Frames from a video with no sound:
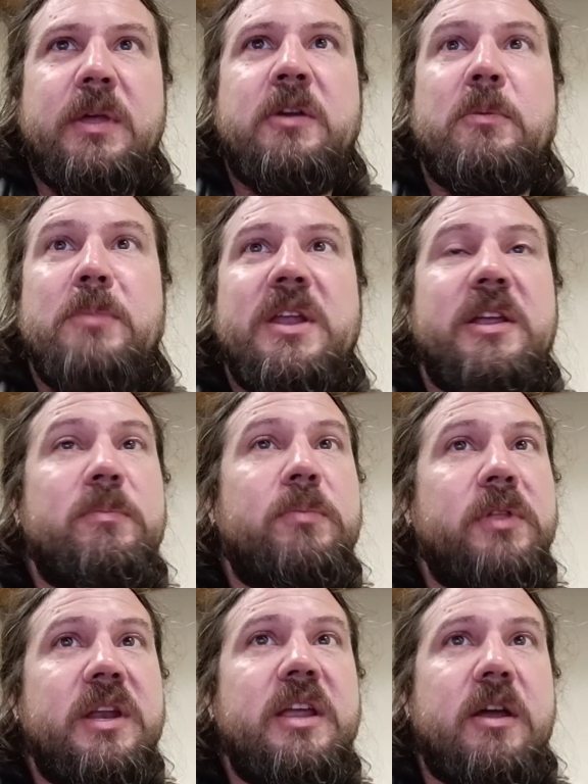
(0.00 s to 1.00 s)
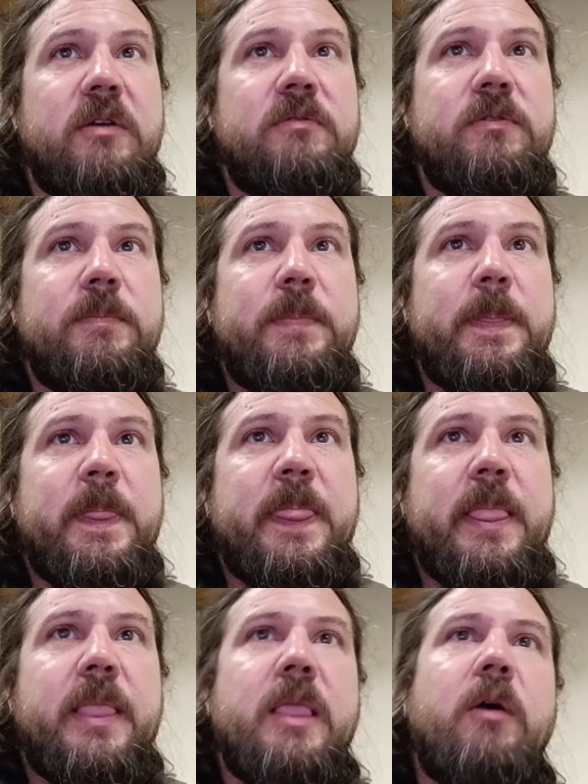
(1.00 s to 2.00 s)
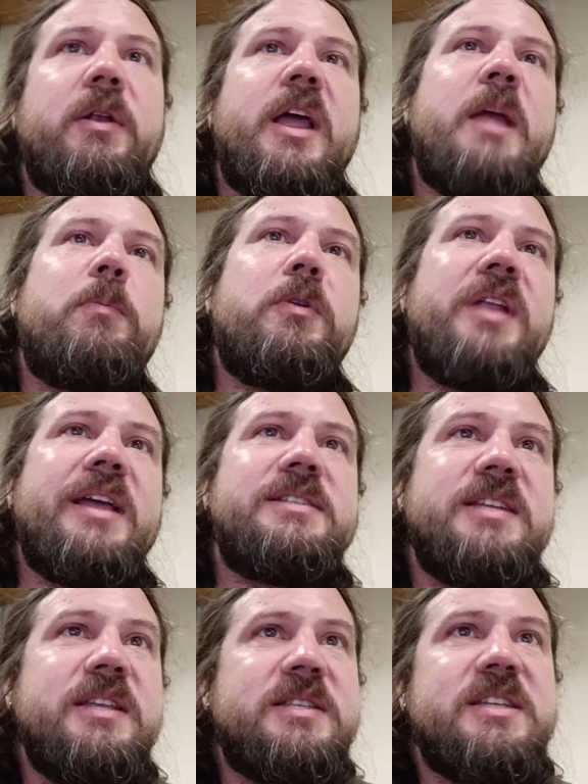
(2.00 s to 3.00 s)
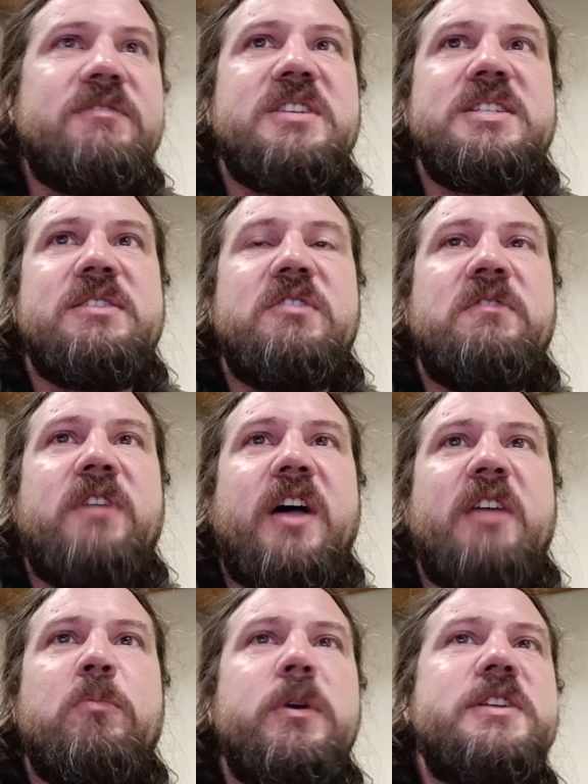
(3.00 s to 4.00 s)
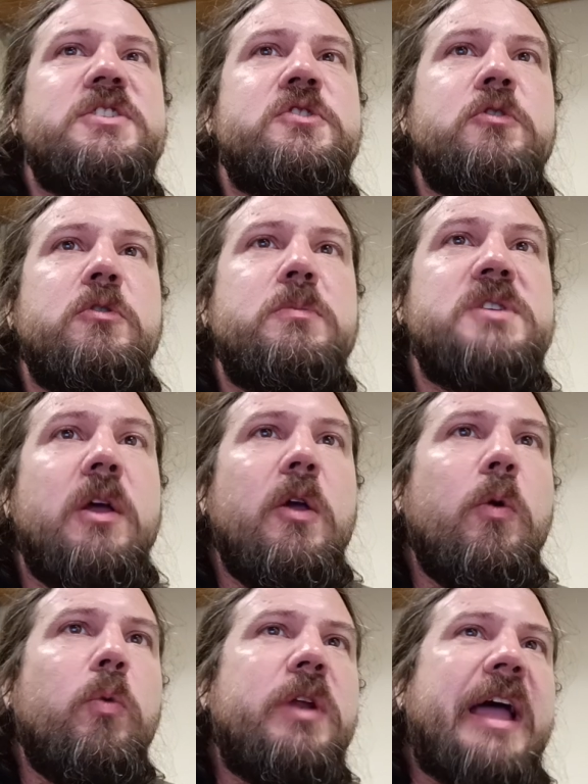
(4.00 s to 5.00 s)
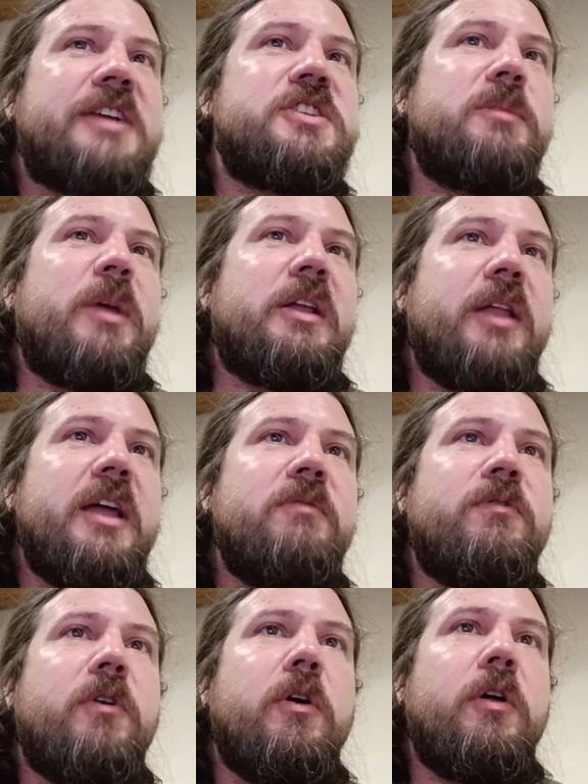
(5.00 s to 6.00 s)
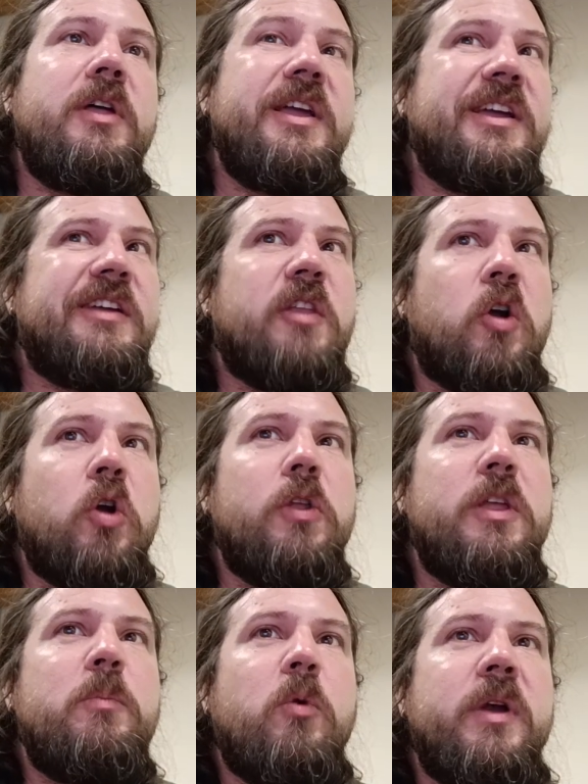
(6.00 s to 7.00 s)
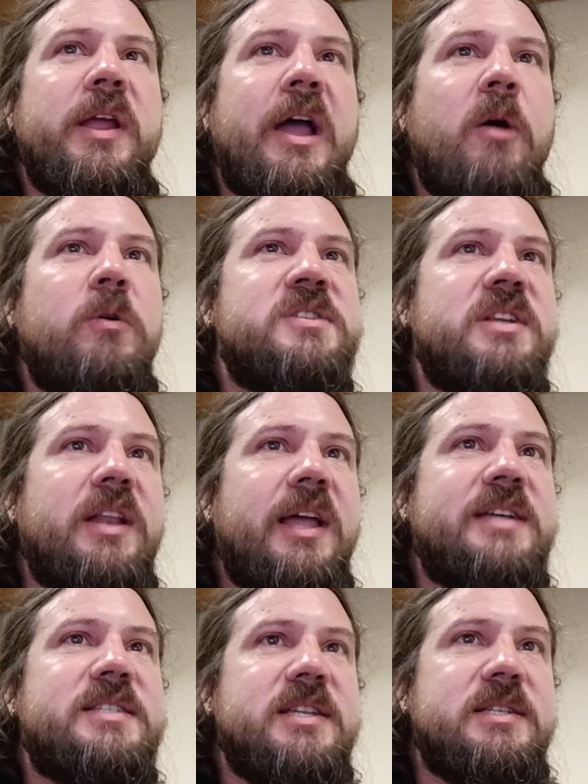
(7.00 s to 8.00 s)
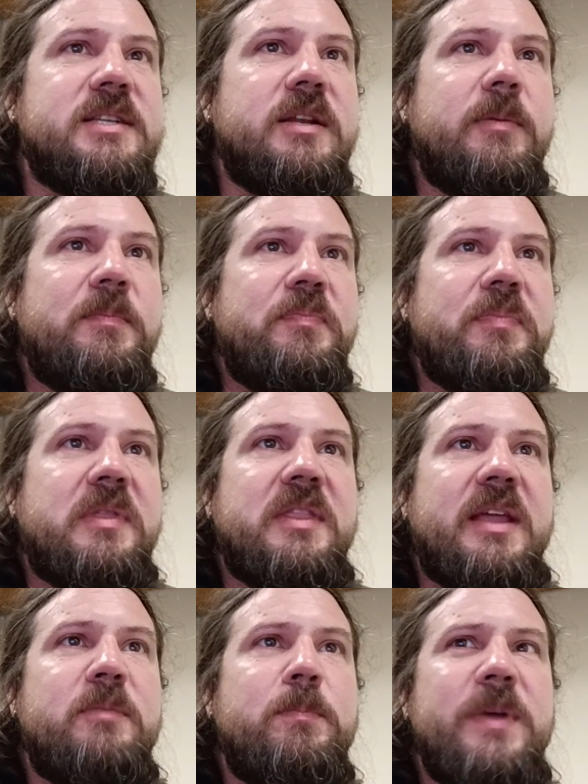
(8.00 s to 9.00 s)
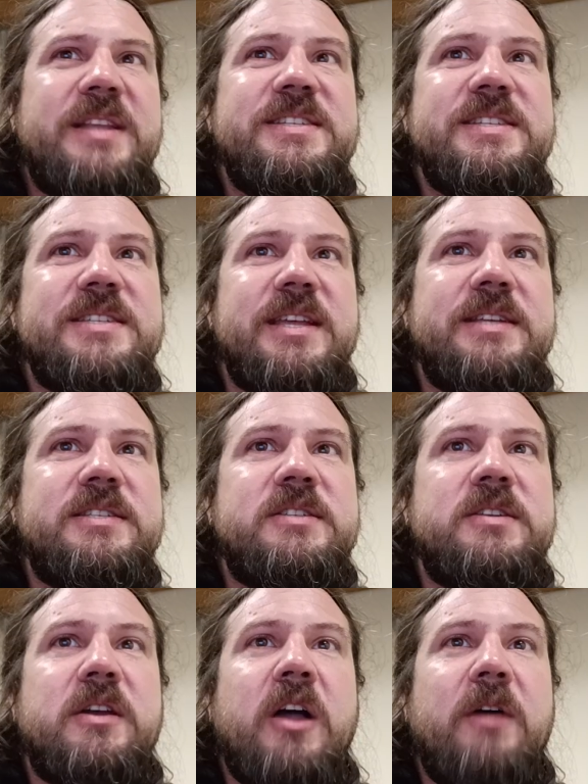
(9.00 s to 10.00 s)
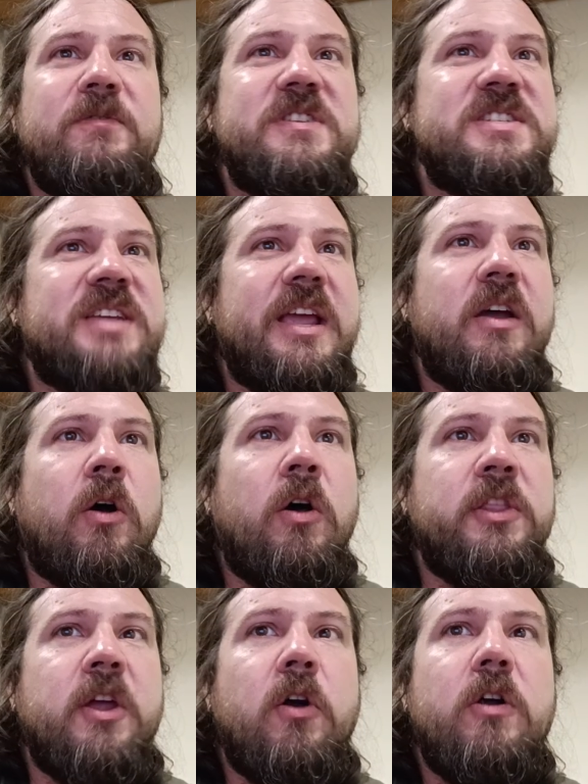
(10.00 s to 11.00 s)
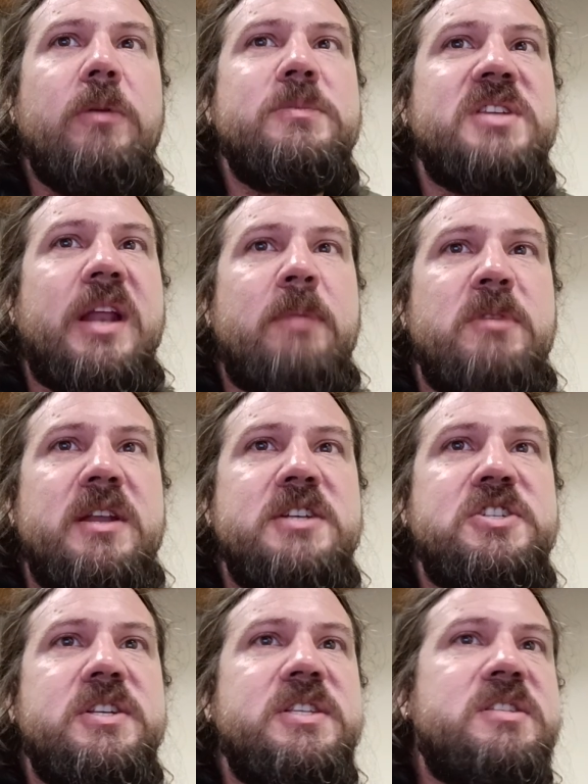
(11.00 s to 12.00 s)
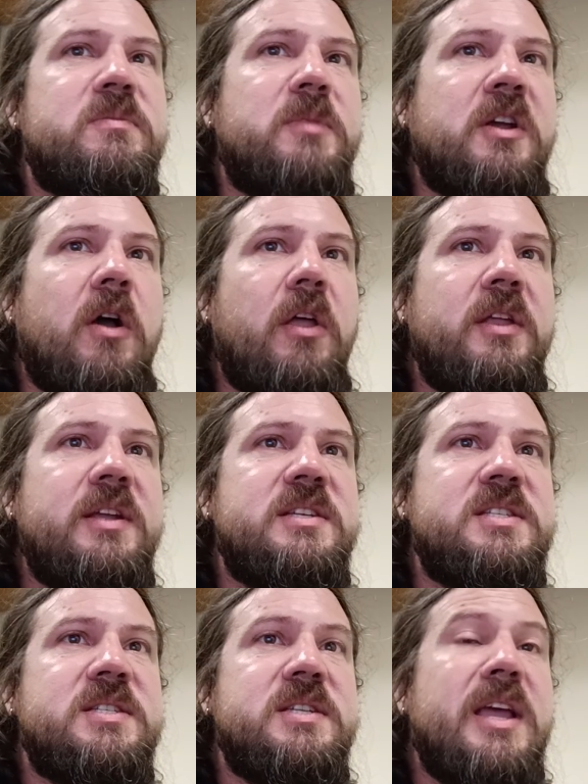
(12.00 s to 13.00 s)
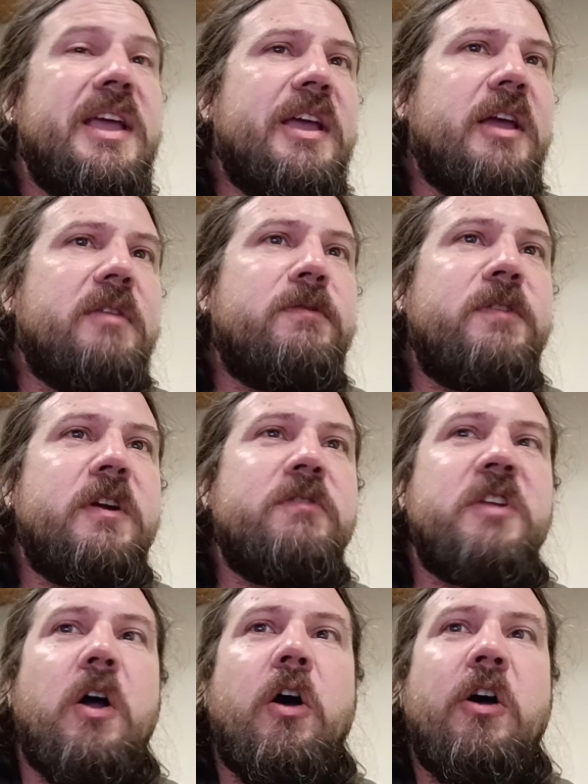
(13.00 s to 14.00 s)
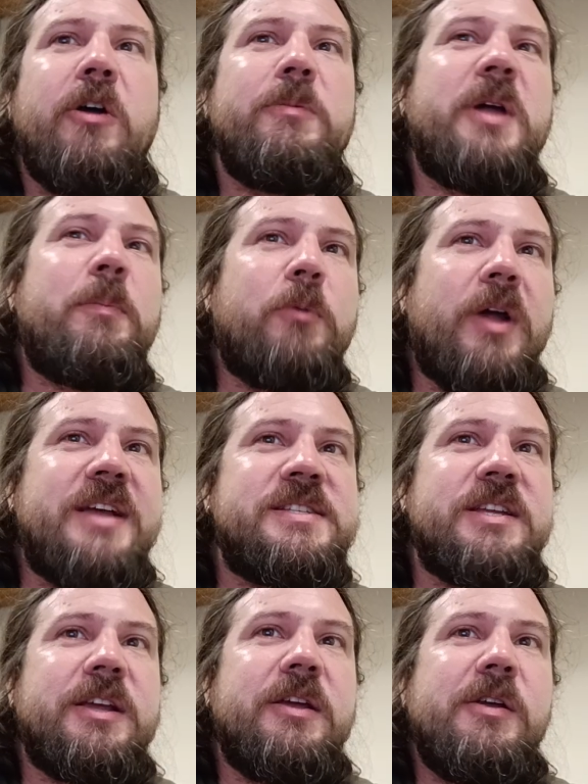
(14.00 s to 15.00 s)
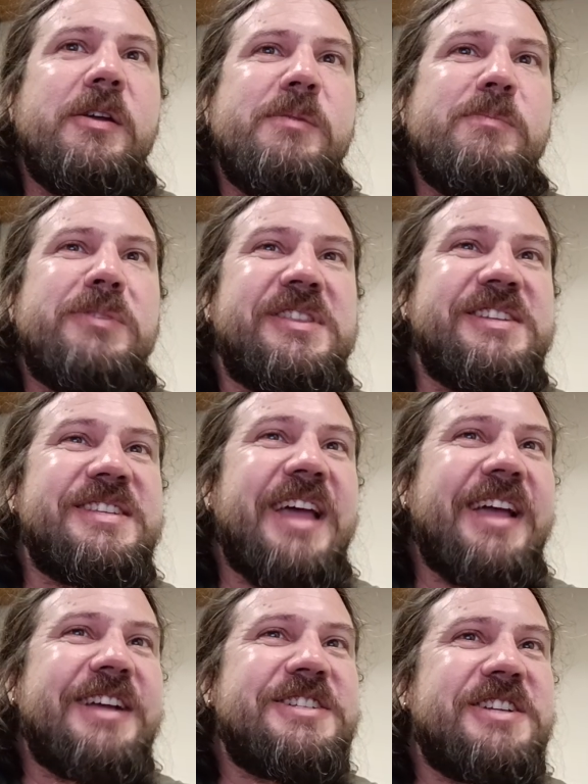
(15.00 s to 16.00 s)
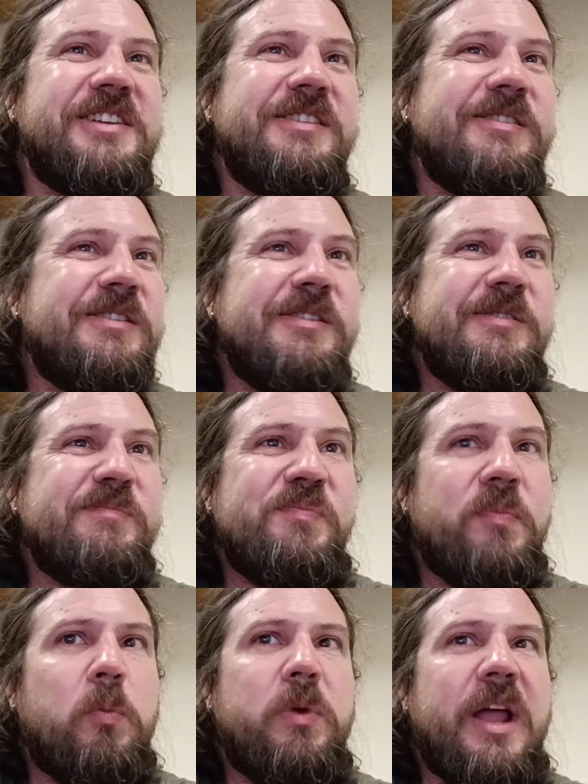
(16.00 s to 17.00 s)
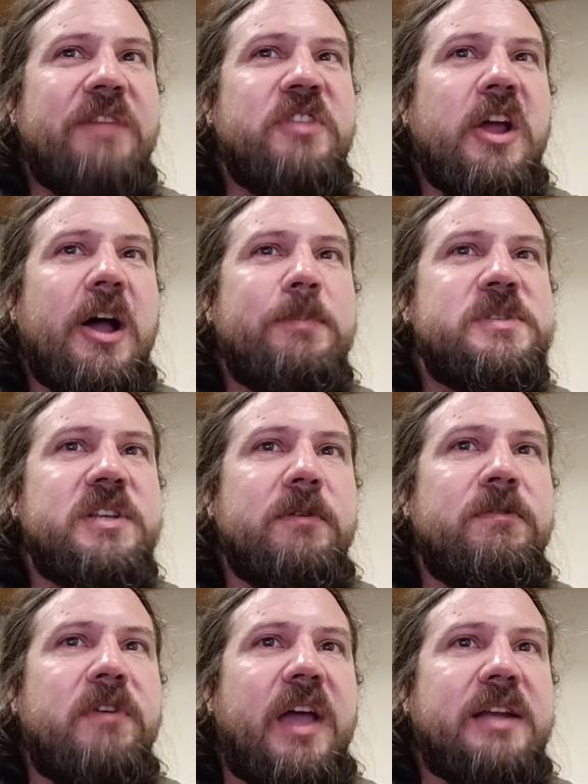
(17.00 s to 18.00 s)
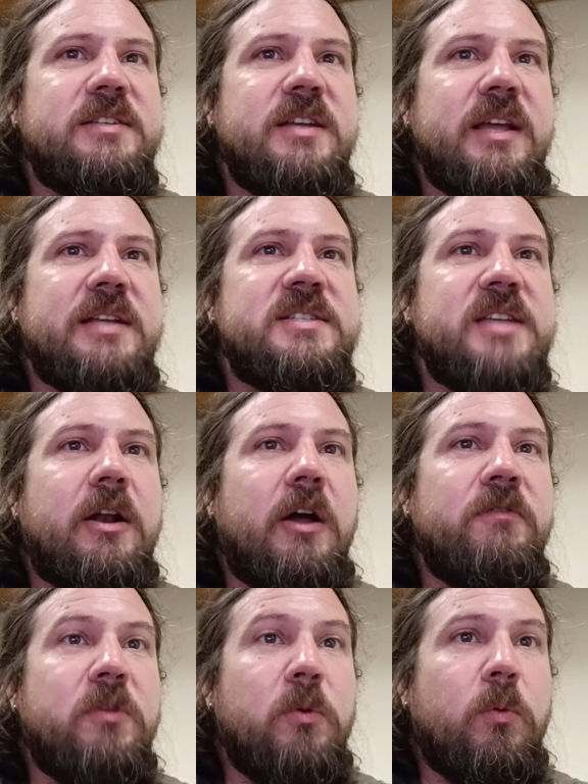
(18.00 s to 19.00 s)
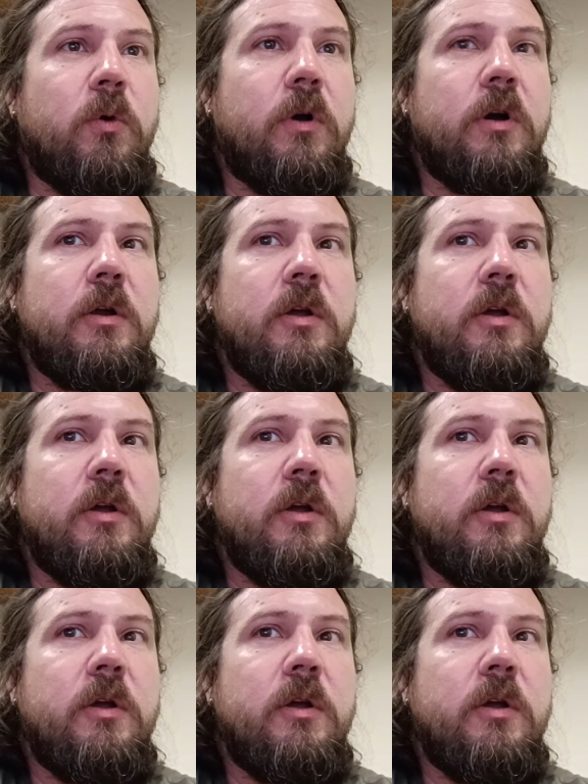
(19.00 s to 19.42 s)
committed plenty of. Now, on April 19th, 1775, British troops would actually make landfall in the early morning hours in Lexington. They'd been sent to confiscate all the arms and ammunitions from the colonists in fear of an armed uprising. But this action would have the opposite effect and set off the war.